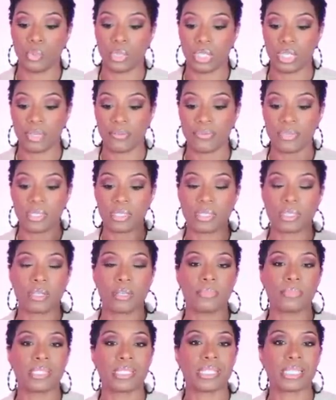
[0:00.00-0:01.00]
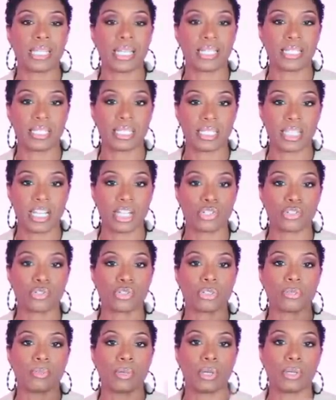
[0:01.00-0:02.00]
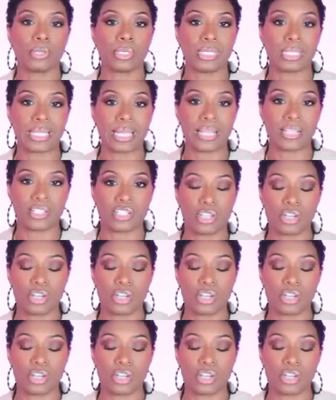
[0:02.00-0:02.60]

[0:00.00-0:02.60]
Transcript: We love this. Comes in sizes extra small to size